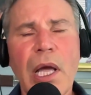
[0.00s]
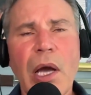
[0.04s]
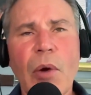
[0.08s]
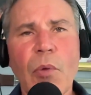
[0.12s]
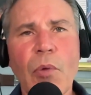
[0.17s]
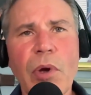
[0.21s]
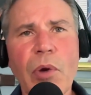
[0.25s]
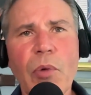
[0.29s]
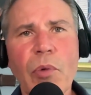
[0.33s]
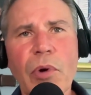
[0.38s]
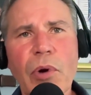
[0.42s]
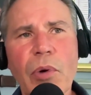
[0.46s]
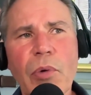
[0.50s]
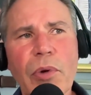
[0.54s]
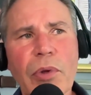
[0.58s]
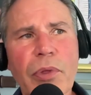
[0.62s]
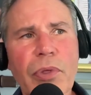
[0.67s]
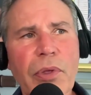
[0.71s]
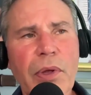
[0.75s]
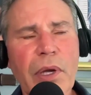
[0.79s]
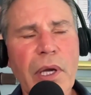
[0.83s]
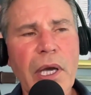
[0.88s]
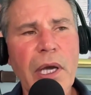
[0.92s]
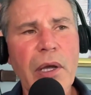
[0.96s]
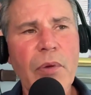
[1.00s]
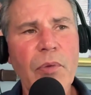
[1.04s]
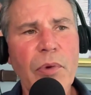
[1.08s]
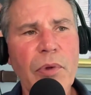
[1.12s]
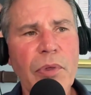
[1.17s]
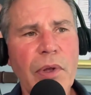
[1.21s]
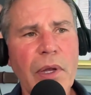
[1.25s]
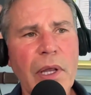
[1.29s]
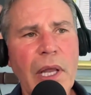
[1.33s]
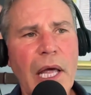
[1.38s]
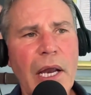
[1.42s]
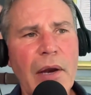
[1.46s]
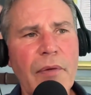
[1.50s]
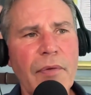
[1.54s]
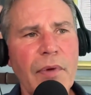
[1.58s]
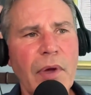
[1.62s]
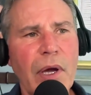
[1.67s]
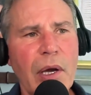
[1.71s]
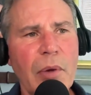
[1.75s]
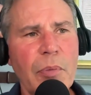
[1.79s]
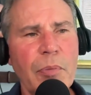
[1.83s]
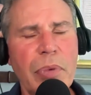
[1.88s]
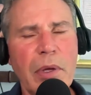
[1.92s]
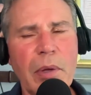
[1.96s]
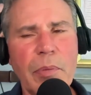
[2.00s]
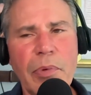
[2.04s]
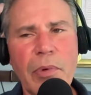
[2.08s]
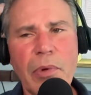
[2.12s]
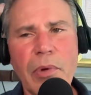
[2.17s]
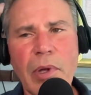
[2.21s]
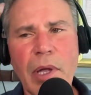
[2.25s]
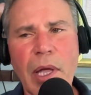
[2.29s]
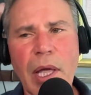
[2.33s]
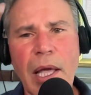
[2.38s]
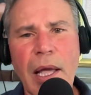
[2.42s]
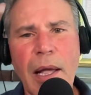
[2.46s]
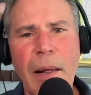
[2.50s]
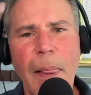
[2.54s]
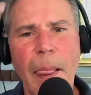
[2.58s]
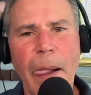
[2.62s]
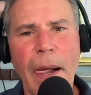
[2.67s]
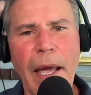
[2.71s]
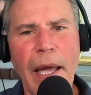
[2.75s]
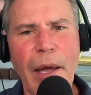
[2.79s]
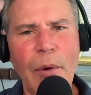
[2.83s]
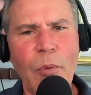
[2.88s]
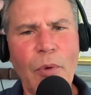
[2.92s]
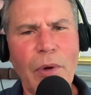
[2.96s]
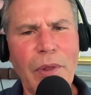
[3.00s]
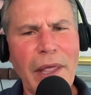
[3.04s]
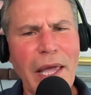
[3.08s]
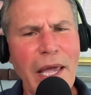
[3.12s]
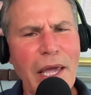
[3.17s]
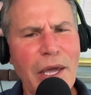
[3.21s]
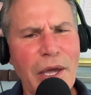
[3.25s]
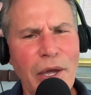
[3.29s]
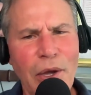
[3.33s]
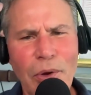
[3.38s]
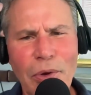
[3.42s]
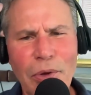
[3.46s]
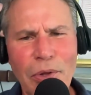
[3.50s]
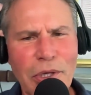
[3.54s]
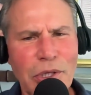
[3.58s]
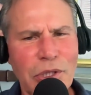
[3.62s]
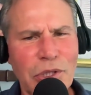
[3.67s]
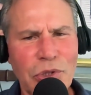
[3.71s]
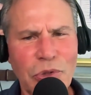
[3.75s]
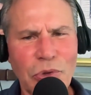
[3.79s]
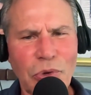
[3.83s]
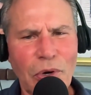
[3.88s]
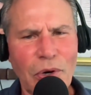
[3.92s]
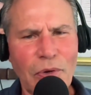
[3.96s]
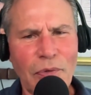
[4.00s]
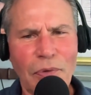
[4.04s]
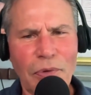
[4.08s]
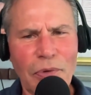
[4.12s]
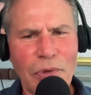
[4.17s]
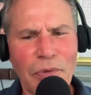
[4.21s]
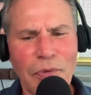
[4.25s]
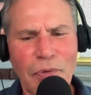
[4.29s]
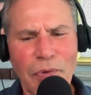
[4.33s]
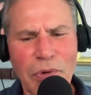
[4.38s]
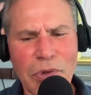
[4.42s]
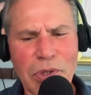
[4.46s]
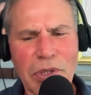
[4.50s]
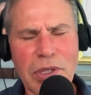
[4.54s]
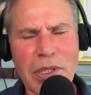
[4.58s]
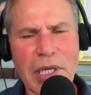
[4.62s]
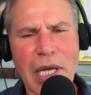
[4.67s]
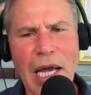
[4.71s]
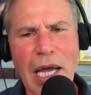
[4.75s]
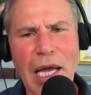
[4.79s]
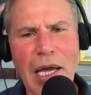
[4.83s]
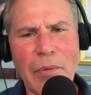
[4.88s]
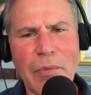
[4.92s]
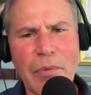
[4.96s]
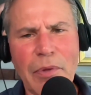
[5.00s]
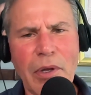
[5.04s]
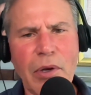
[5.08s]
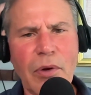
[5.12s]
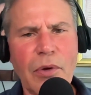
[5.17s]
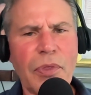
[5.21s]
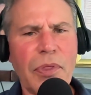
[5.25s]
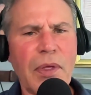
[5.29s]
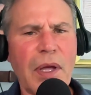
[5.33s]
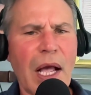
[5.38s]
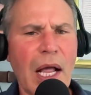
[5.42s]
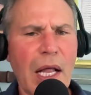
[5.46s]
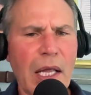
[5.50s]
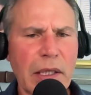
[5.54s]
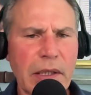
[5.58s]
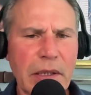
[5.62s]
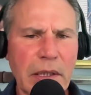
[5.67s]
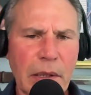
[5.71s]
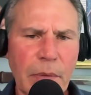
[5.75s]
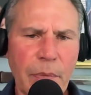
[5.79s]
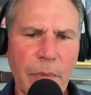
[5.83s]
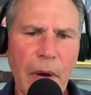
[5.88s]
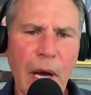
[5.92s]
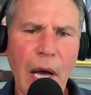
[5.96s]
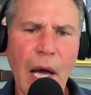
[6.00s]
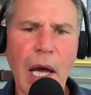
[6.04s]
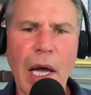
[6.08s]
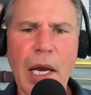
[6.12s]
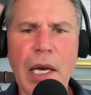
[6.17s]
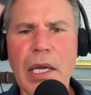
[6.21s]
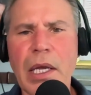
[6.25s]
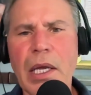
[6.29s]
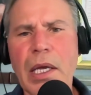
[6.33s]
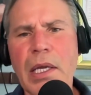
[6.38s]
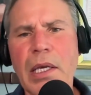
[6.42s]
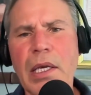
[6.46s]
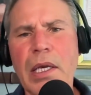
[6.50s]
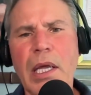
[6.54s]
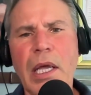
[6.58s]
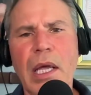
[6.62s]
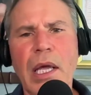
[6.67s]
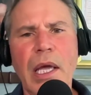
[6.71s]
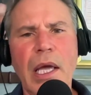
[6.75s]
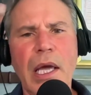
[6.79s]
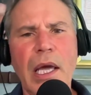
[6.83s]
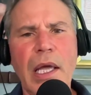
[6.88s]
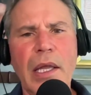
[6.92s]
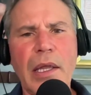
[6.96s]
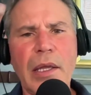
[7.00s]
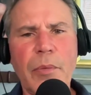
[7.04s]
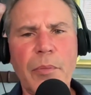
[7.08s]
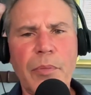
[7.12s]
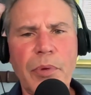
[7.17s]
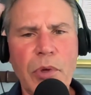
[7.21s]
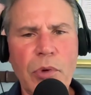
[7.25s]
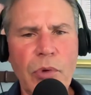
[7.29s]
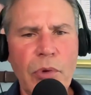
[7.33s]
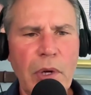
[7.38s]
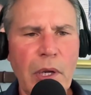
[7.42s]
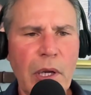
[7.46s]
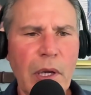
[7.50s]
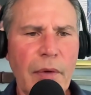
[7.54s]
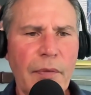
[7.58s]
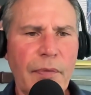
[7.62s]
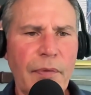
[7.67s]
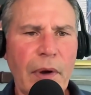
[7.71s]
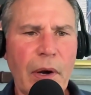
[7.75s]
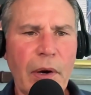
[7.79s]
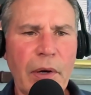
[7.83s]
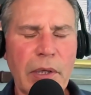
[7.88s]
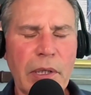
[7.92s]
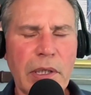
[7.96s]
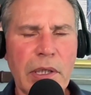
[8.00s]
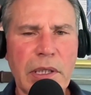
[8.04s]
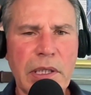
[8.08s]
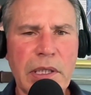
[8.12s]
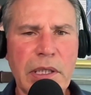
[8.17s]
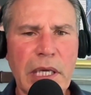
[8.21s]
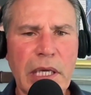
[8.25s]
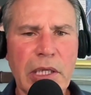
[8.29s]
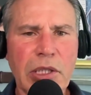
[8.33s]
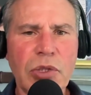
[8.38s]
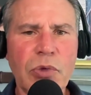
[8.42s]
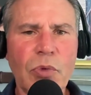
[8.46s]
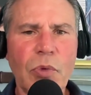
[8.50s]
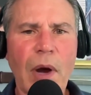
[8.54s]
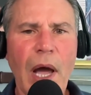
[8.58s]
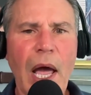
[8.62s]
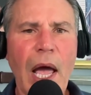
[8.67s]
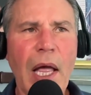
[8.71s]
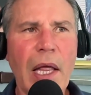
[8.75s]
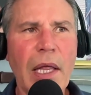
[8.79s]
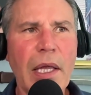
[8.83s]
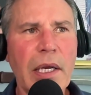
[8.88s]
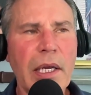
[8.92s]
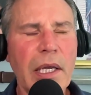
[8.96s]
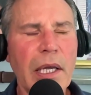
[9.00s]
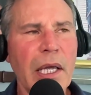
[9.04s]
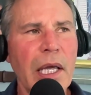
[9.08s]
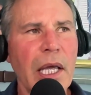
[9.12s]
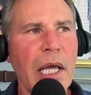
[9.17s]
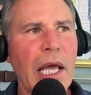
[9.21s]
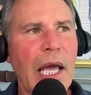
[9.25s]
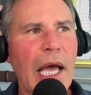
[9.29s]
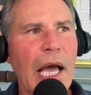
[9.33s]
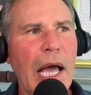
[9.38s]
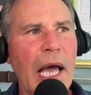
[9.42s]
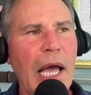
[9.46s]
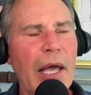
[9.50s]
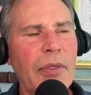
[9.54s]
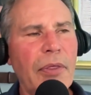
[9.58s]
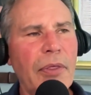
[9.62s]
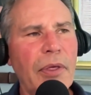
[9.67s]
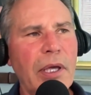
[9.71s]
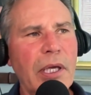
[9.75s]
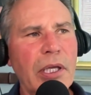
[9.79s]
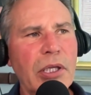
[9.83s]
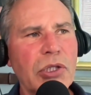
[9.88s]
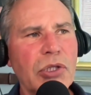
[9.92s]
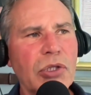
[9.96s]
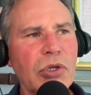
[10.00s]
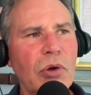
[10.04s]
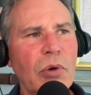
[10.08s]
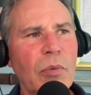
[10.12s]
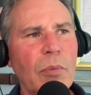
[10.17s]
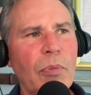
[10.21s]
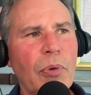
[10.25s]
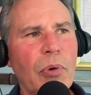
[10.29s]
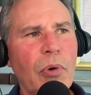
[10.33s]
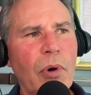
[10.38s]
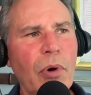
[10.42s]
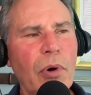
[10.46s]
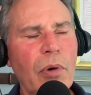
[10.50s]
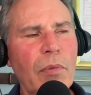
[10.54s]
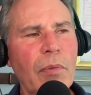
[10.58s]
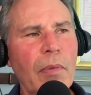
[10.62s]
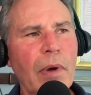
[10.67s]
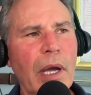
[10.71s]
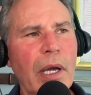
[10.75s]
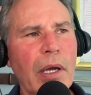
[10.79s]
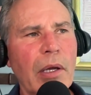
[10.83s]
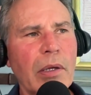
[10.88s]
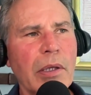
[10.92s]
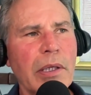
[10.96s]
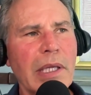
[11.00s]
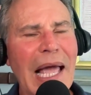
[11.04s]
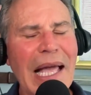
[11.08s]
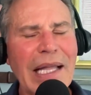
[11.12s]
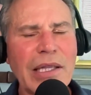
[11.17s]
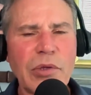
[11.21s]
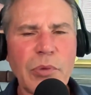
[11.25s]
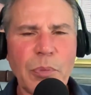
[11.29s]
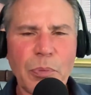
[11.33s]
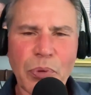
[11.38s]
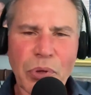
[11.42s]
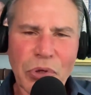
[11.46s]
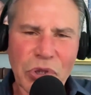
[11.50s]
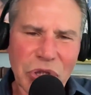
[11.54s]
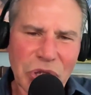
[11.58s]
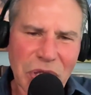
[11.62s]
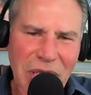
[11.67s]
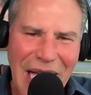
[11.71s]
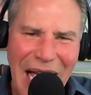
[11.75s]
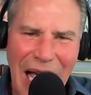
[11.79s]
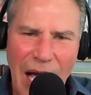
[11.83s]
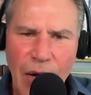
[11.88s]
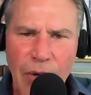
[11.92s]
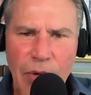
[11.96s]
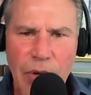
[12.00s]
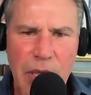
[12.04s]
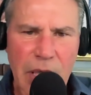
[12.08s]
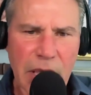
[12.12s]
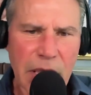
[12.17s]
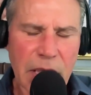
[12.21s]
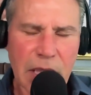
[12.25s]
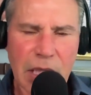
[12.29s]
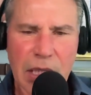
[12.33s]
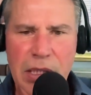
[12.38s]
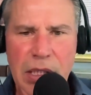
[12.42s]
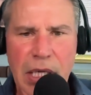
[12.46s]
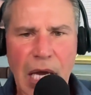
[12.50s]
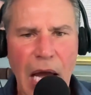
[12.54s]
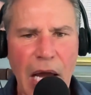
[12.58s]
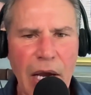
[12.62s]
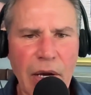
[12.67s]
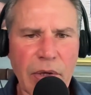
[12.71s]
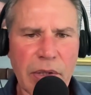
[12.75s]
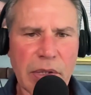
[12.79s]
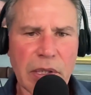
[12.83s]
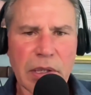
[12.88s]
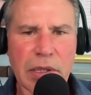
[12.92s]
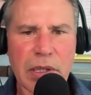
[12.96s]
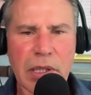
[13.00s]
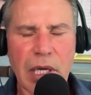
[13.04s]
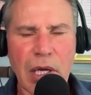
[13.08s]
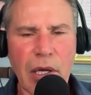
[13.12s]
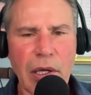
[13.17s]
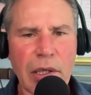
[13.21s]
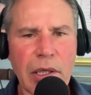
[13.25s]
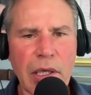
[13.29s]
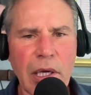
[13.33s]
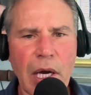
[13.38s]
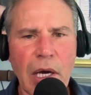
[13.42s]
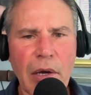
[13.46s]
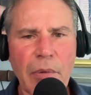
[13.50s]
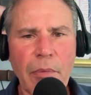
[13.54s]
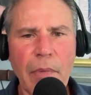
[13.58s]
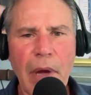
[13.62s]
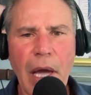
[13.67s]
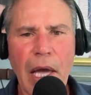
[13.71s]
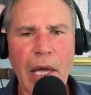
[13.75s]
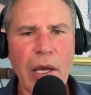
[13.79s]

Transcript: We work with a lot of young people, and when they hear this story for the first time, theology of the body and the beauty of our sexuality, I think it's so important, Michael, not to push down these desires and tell young men